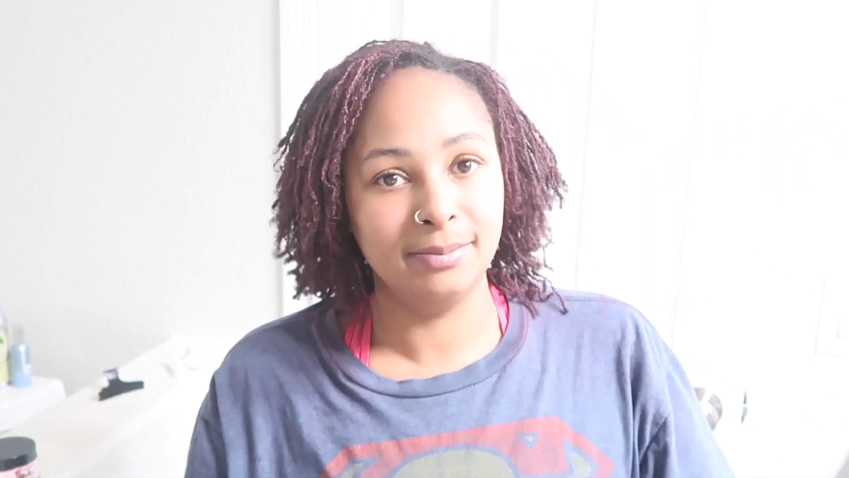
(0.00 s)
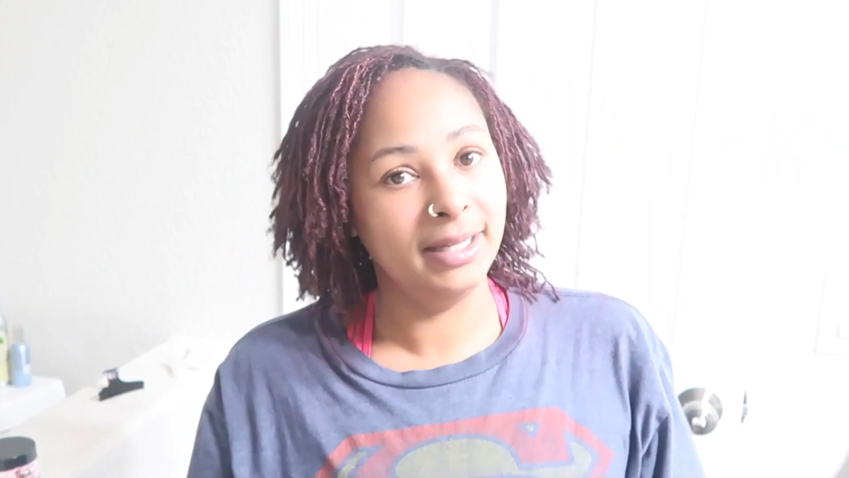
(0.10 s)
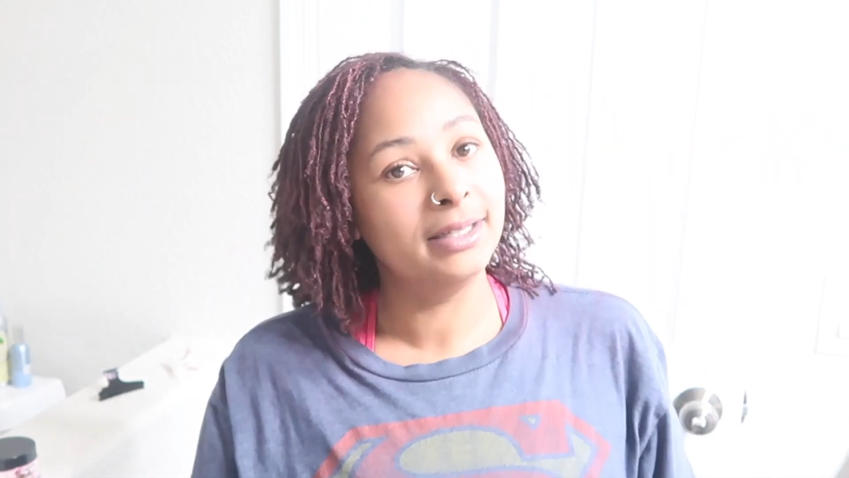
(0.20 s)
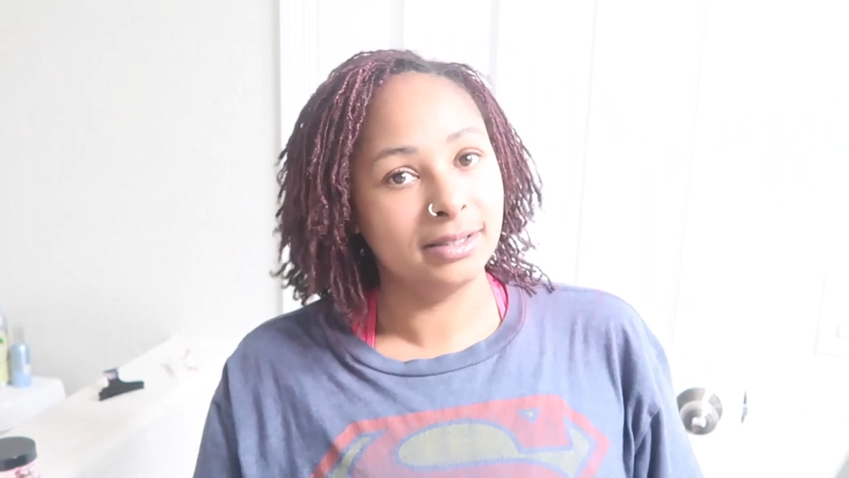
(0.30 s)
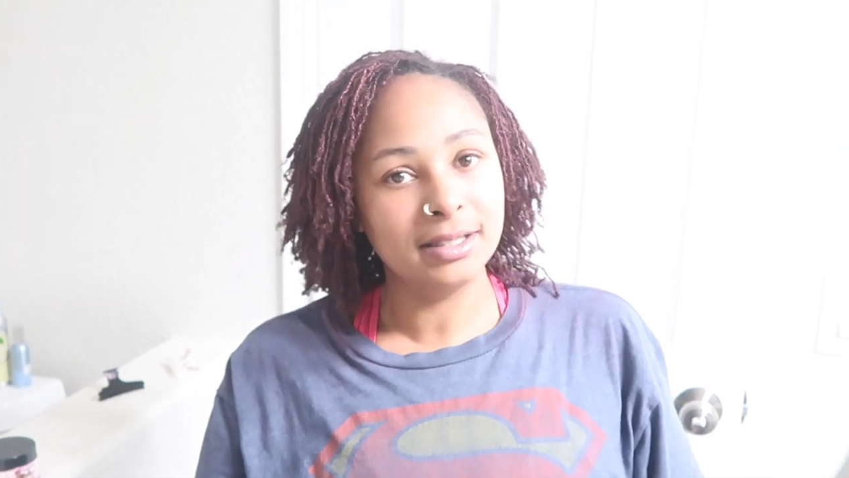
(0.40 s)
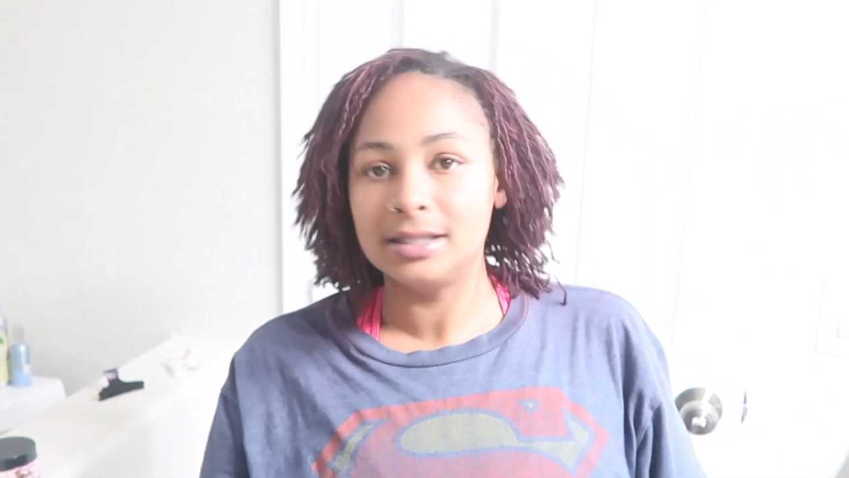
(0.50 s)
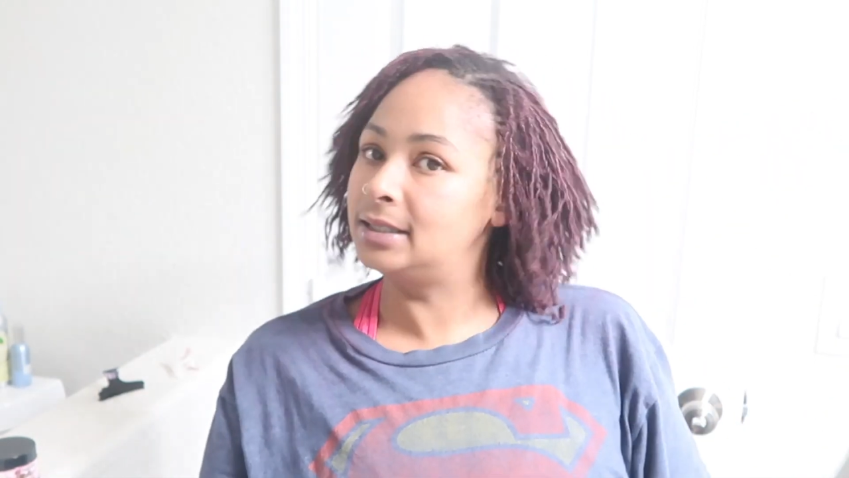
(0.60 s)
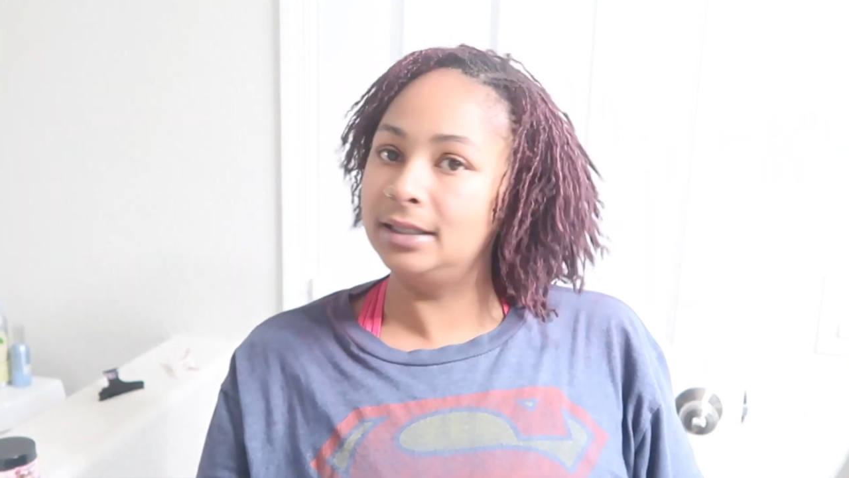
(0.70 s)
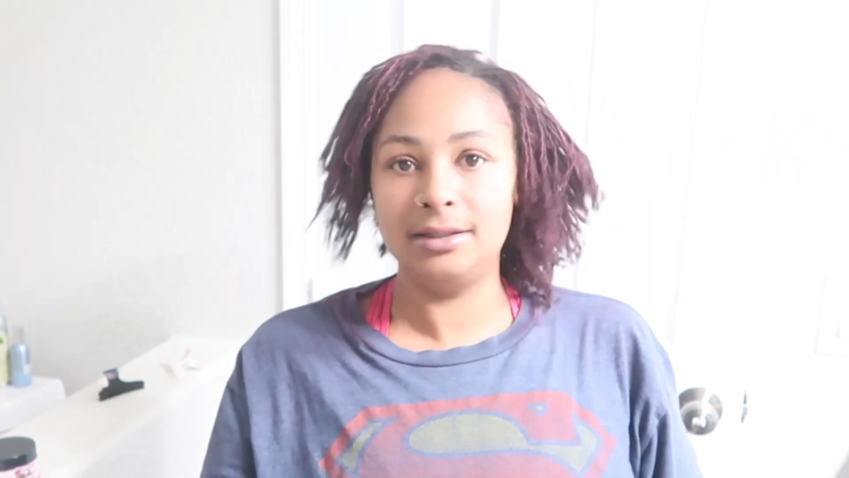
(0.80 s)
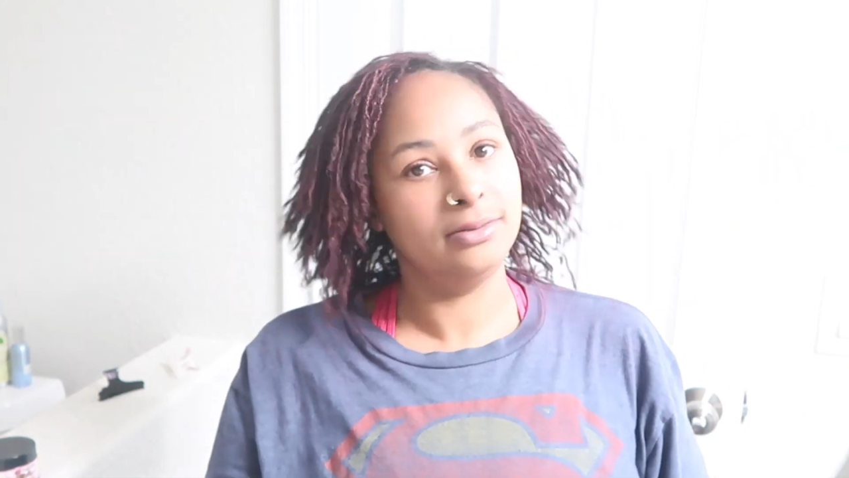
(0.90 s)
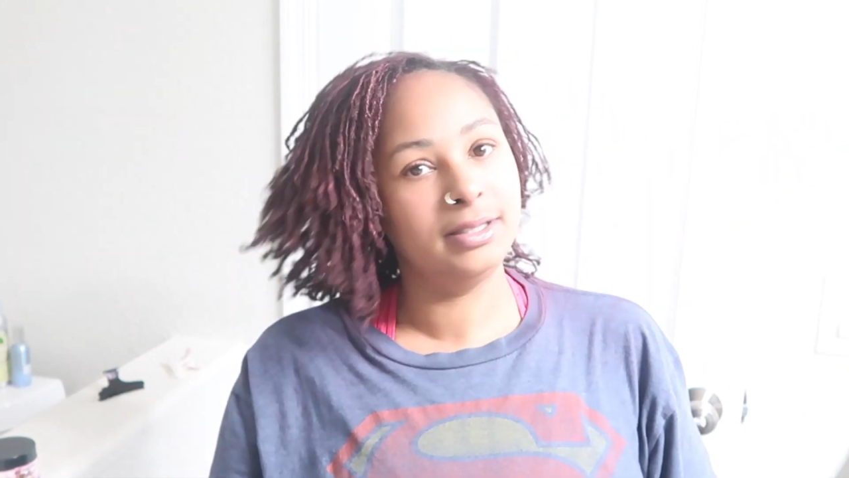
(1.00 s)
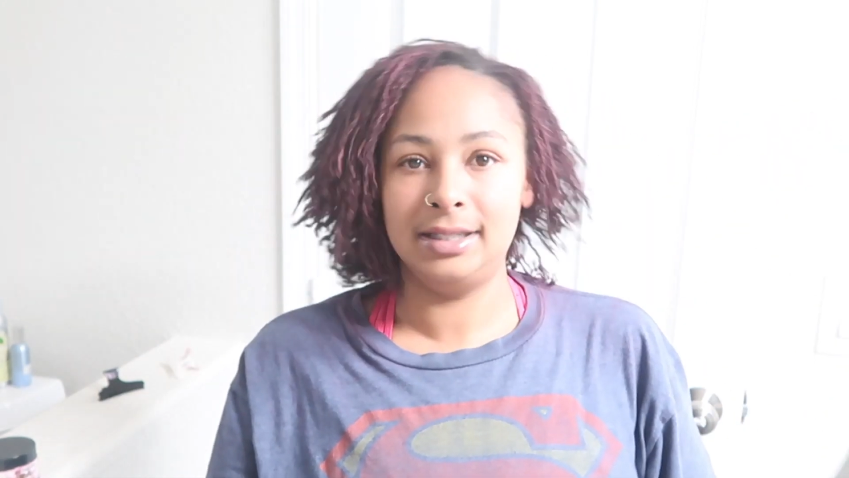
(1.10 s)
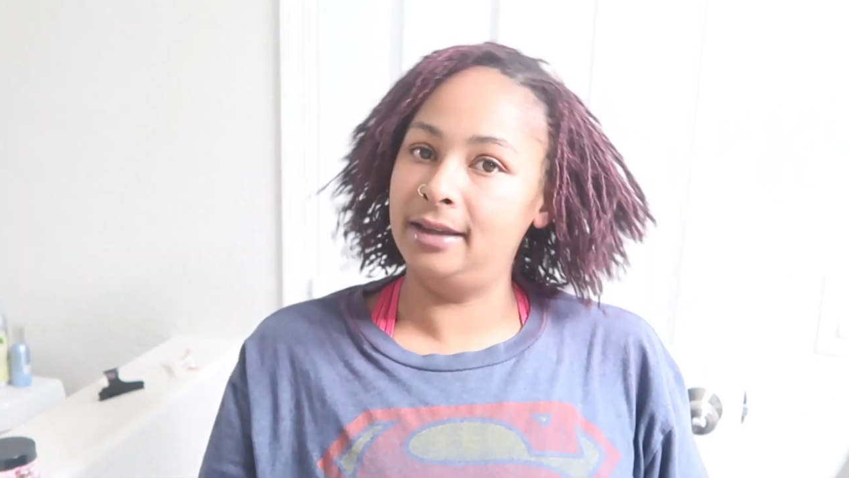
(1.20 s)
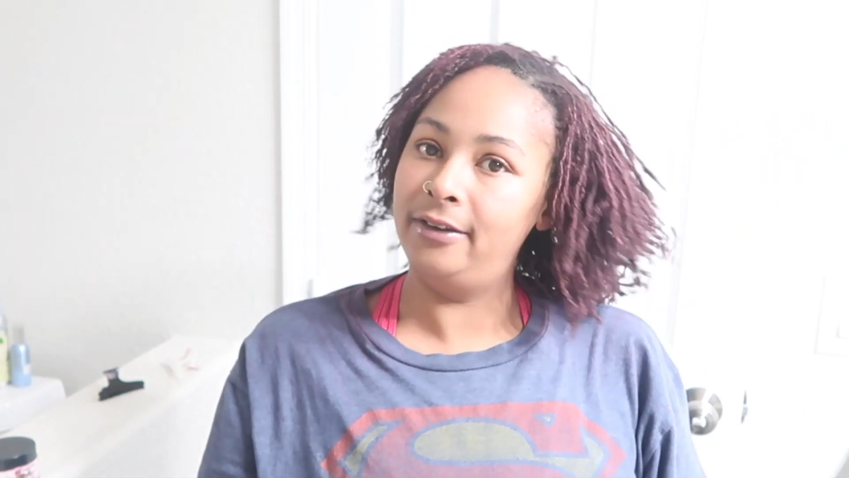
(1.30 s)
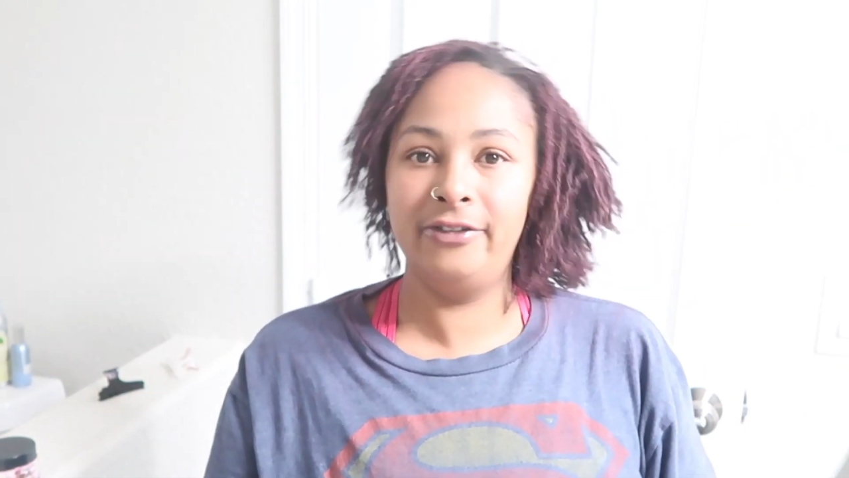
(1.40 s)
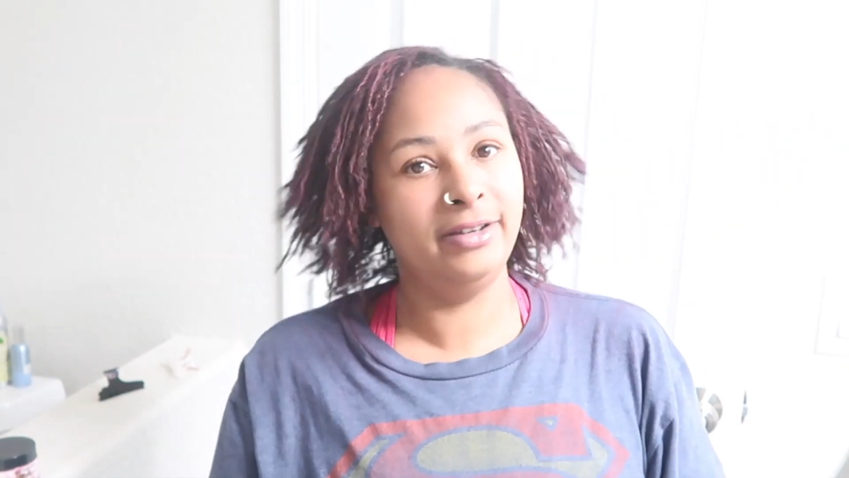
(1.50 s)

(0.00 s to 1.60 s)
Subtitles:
but it's a little stiff.